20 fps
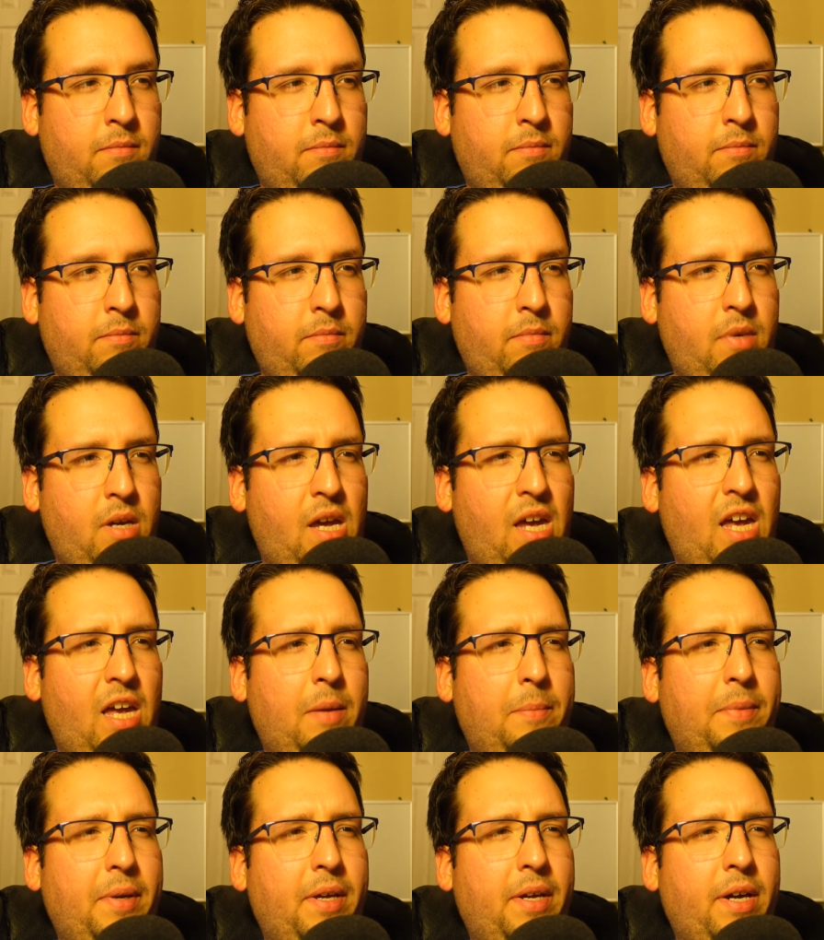
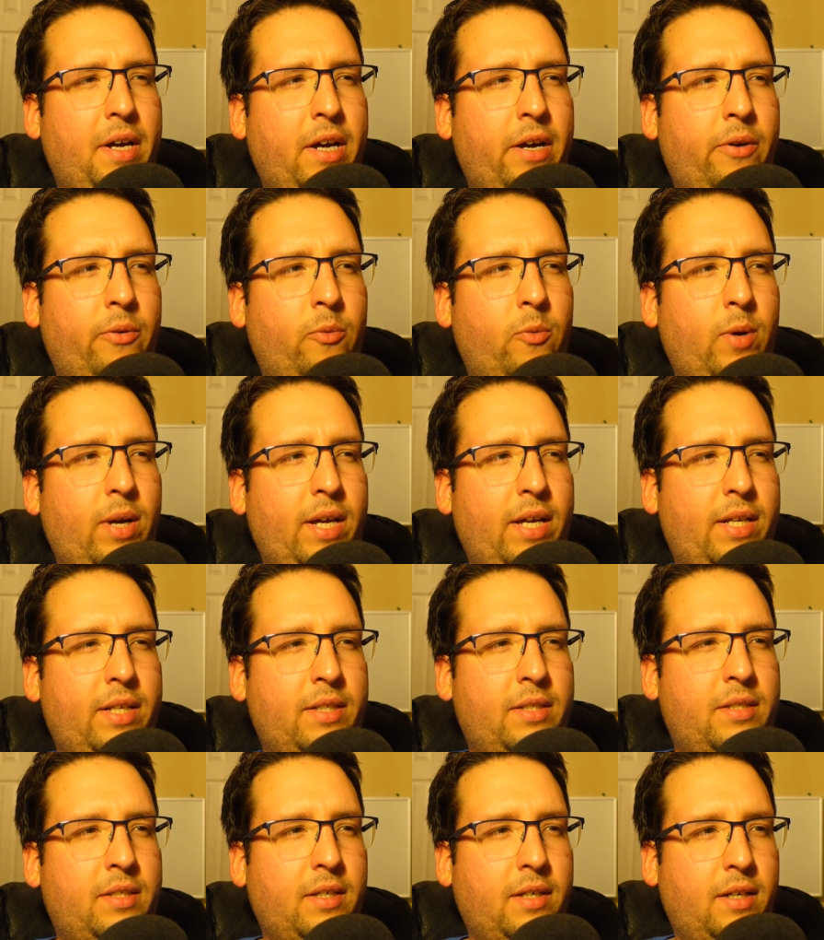Maybe I
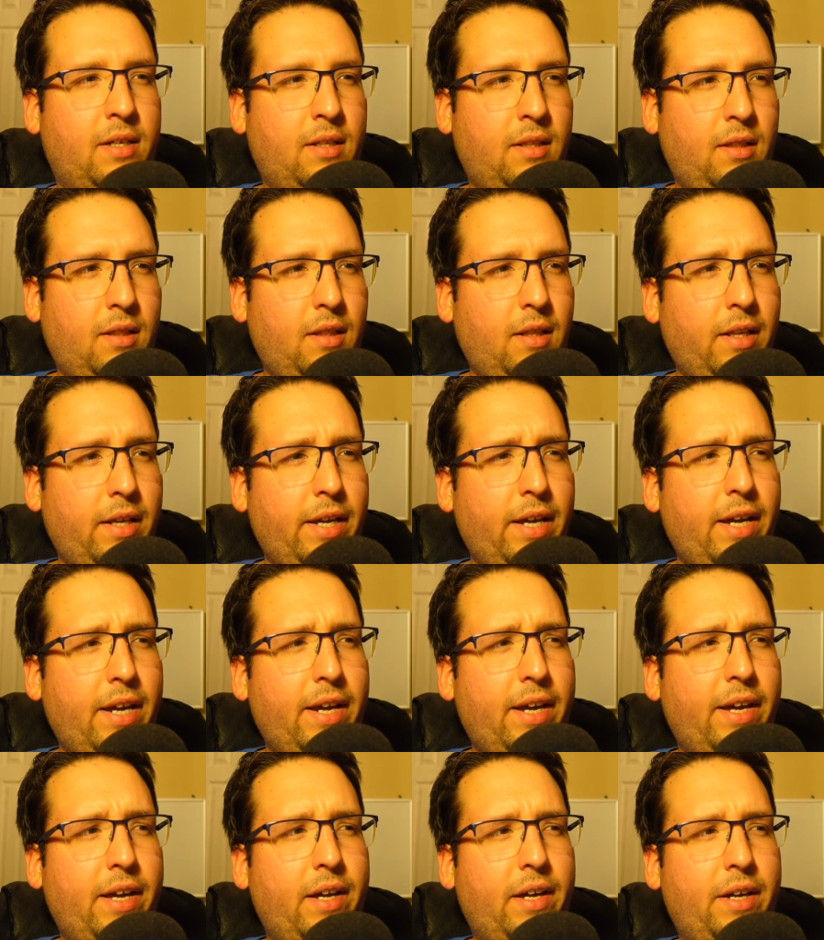went a
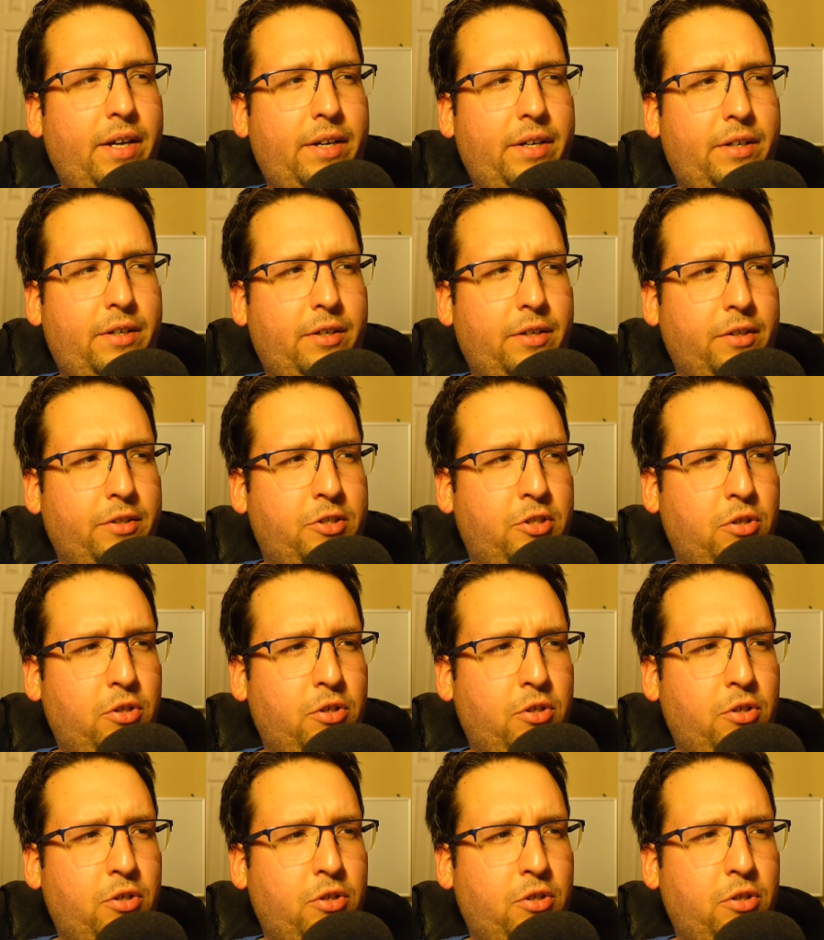little